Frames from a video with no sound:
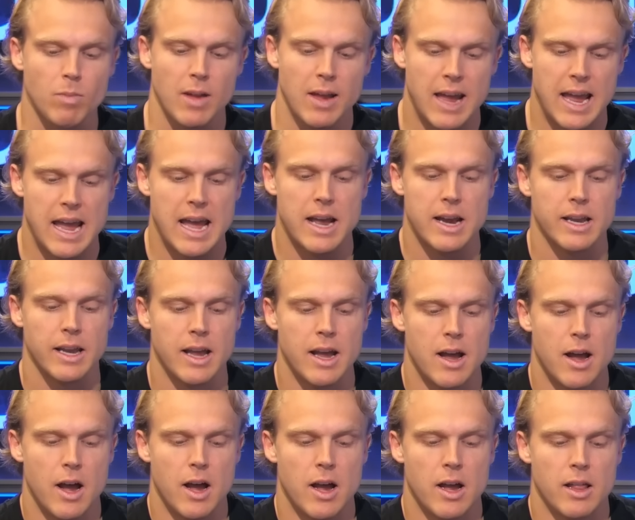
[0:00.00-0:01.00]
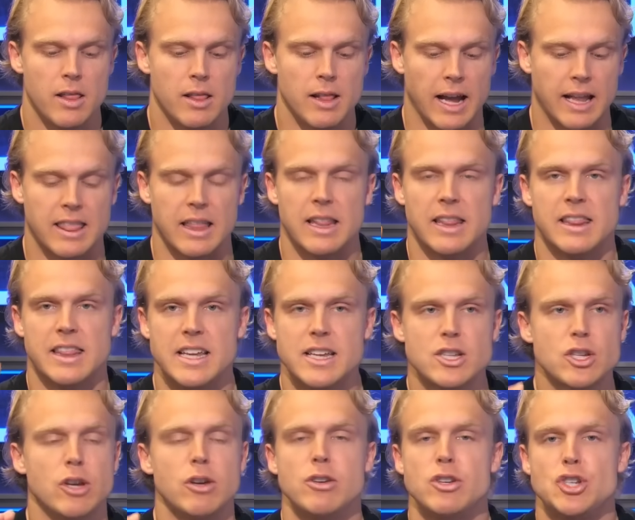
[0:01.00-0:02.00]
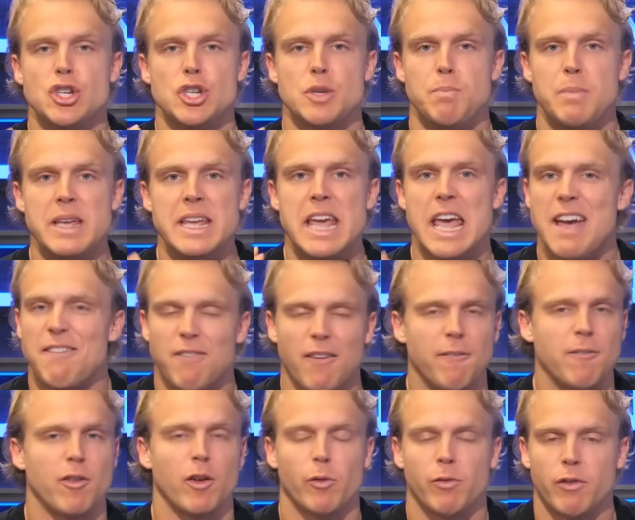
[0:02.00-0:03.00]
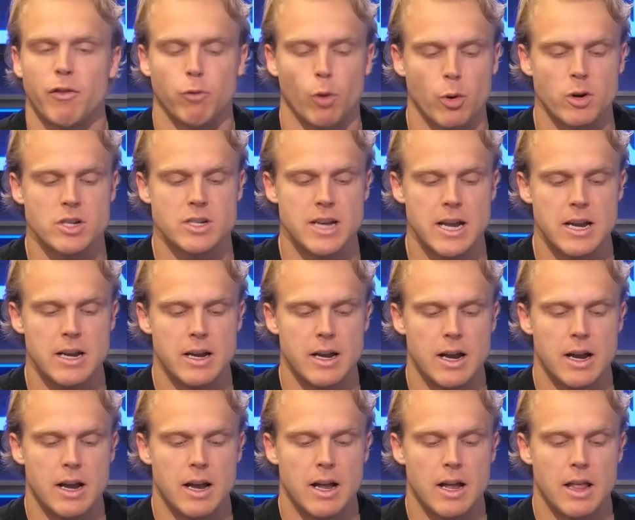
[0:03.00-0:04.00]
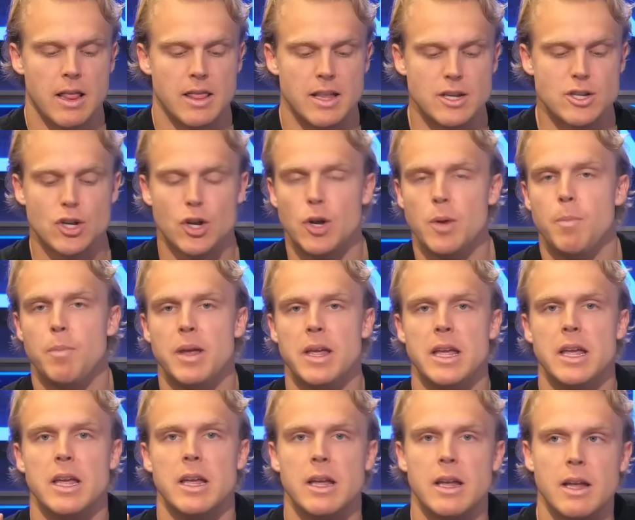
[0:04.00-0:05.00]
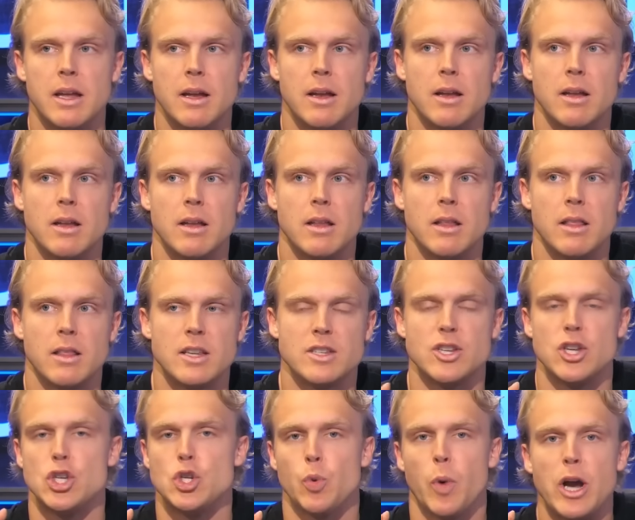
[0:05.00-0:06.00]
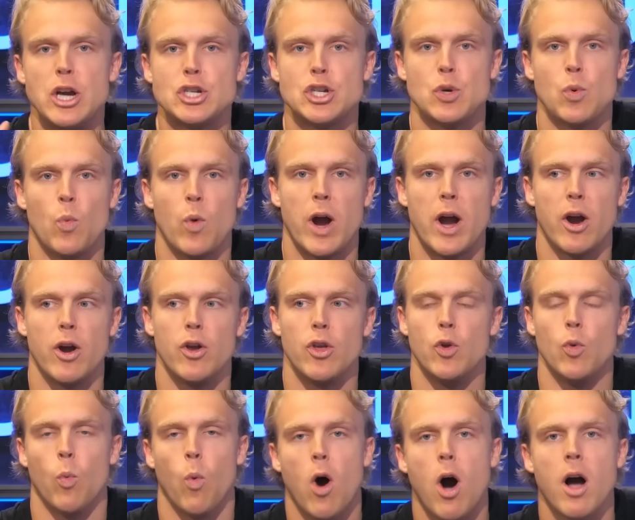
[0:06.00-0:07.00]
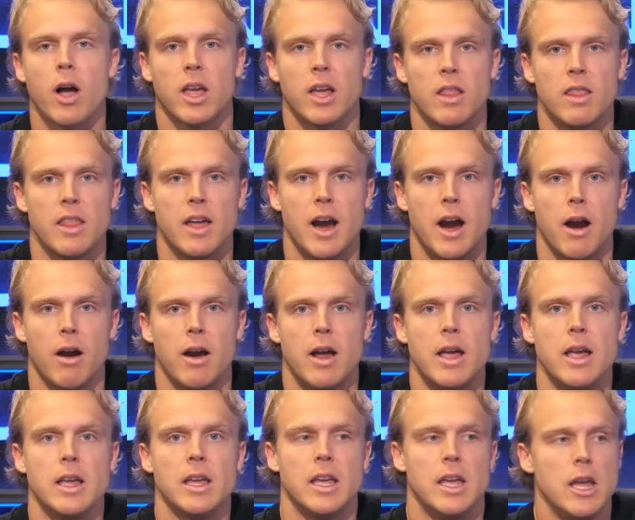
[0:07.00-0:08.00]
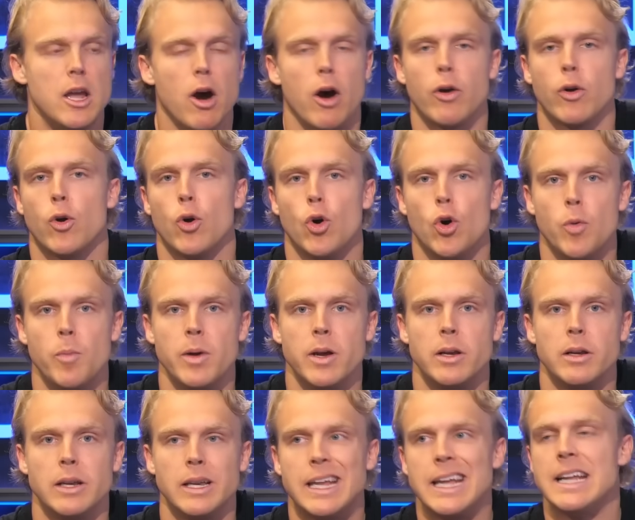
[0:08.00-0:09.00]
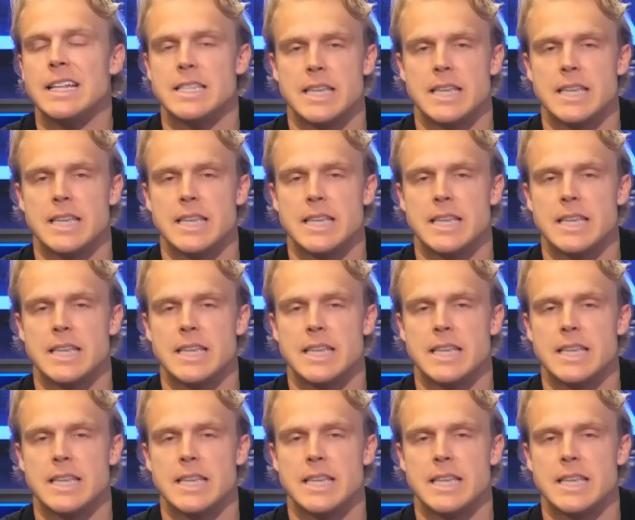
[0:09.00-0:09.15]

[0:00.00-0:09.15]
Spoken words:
And like, this could just be it for Florida State. This could be the situation where you walk in there, Keon Coleman gets